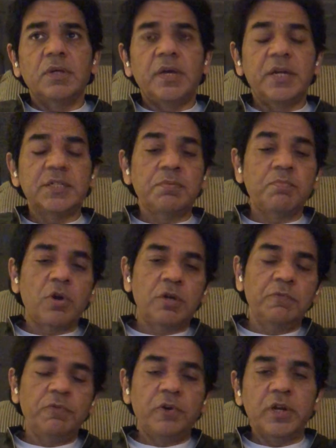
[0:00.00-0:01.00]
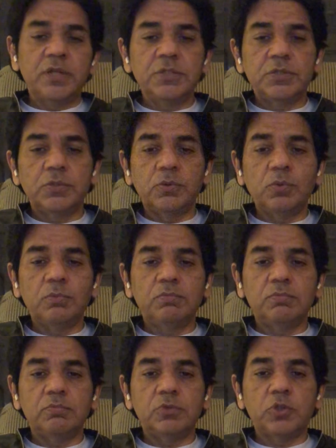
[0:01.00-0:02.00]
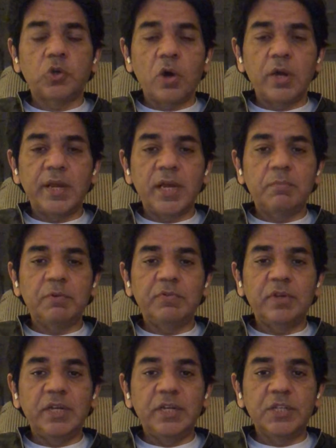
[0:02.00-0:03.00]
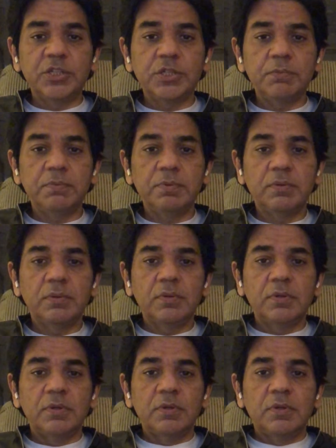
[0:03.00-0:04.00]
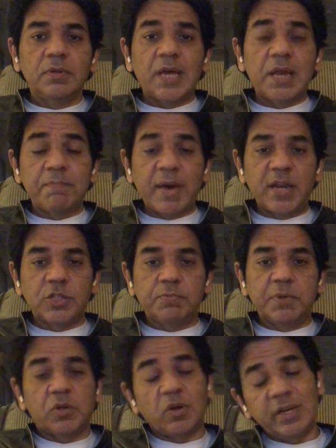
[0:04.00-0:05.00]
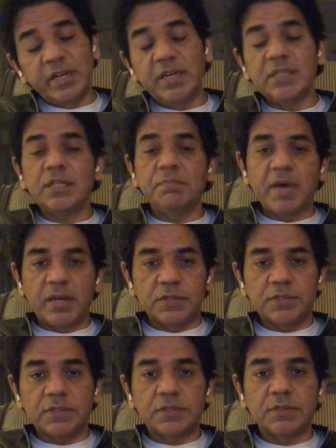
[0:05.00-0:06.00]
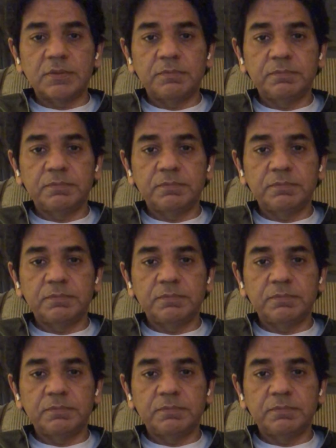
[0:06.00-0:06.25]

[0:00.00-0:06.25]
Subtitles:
it is important for us to draw a line between leadership and management, or leaders and managers.